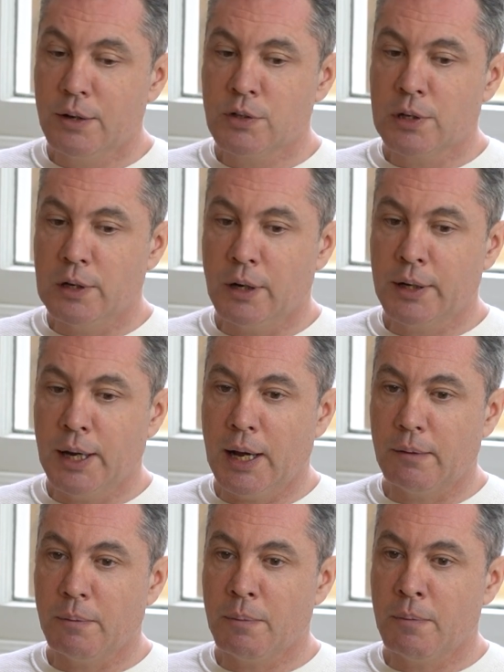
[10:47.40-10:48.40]
to look
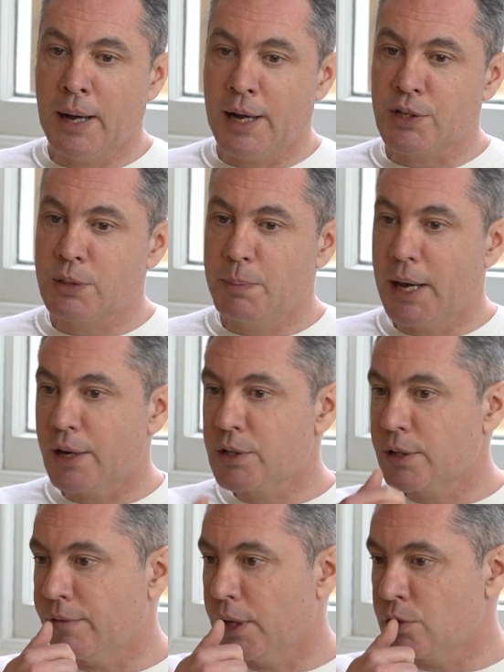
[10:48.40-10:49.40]
at
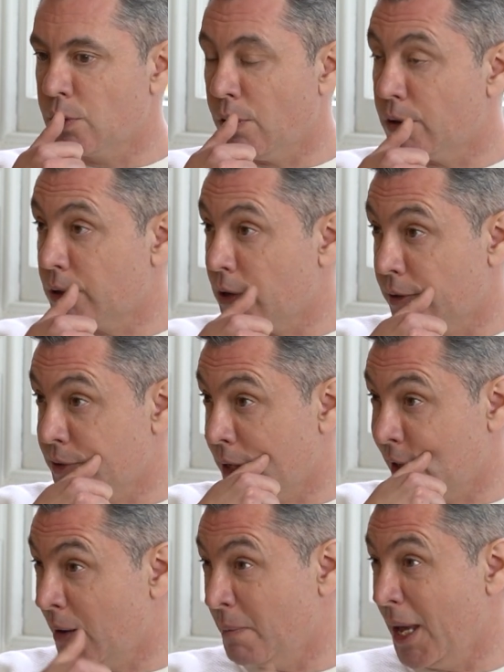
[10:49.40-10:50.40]
aspects of the taught
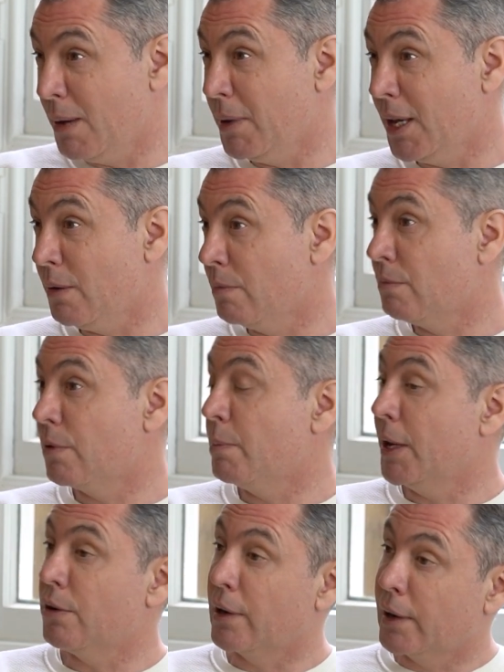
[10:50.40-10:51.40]
content that maybe were a
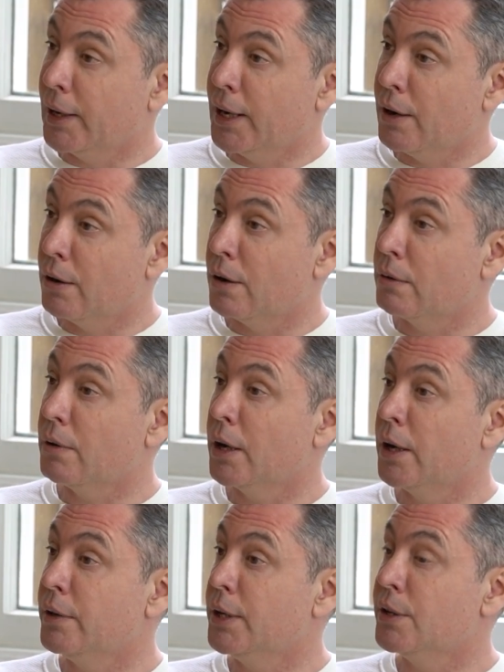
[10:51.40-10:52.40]
bit unclear,
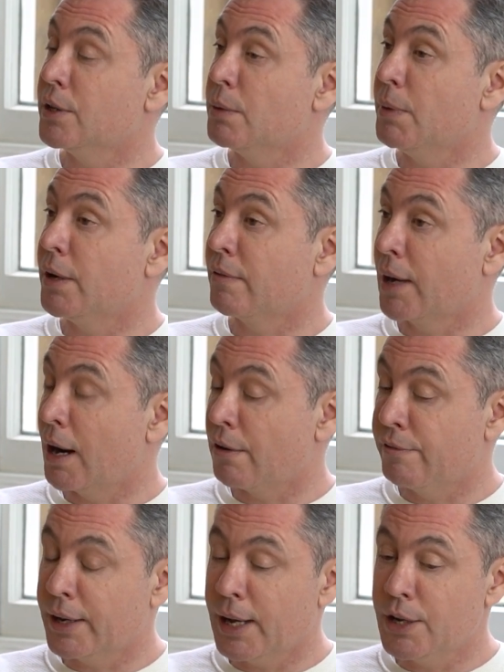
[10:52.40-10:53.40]
needed a bit of
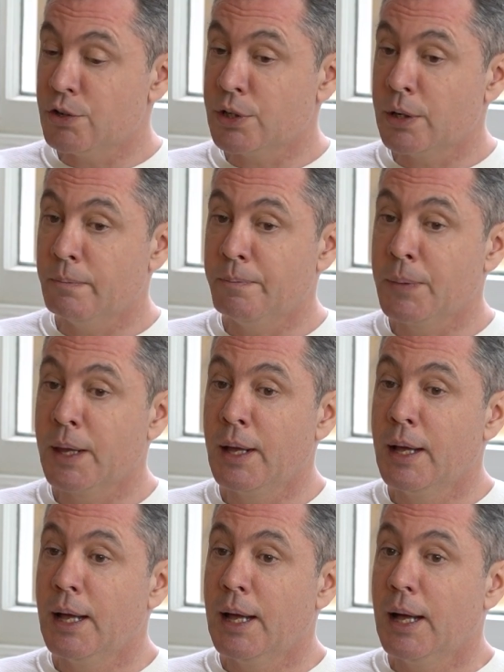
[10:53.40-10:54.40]
clarification.
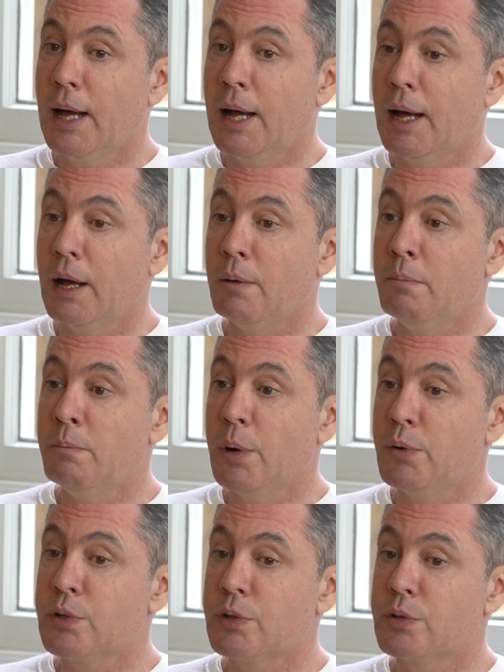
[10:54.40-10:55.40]

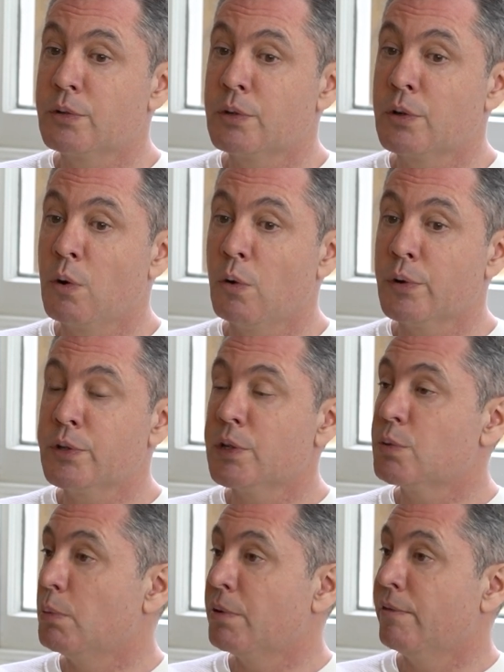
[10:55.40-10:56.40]
Most
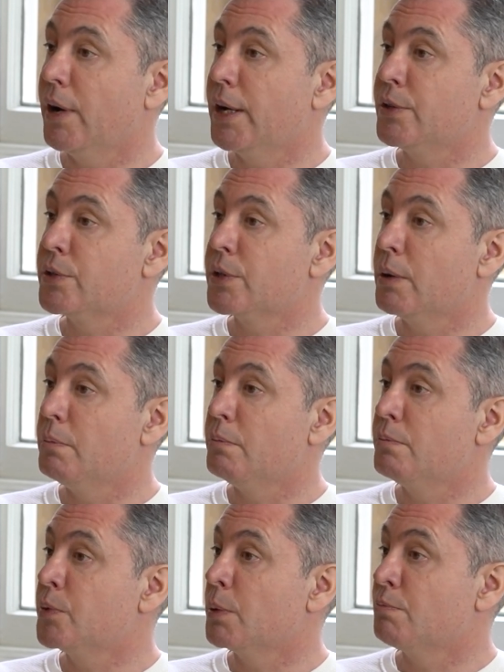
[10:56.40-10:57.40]
courses will provide some
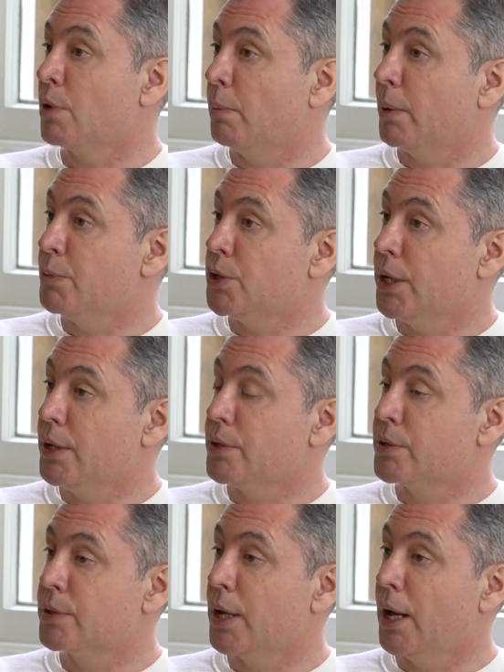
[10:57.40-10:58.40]
problem
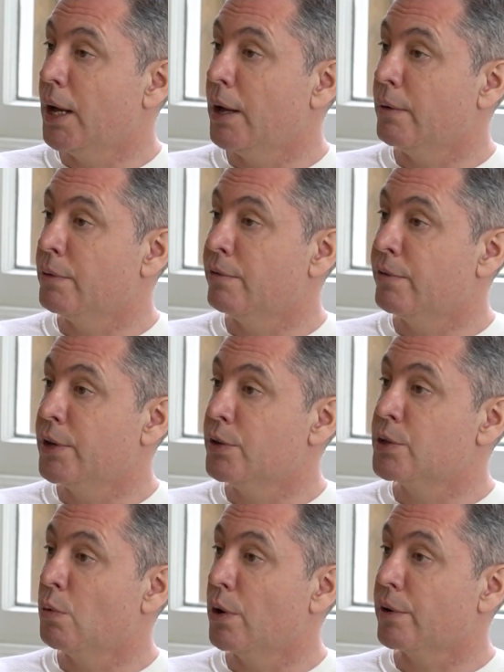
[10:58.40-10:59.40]
sheets for you
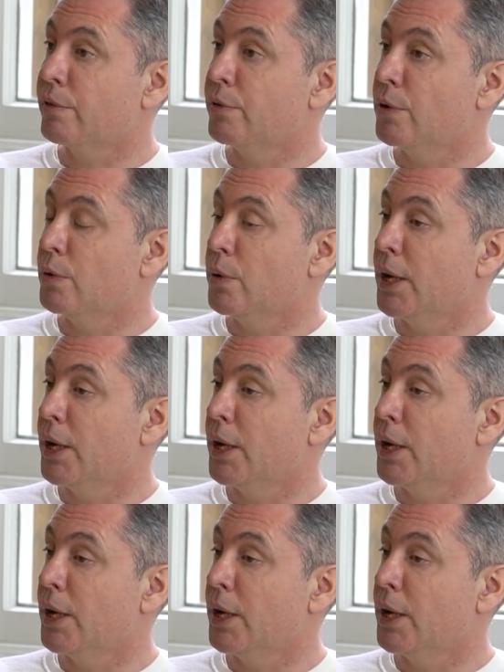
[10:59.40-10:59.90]
to work through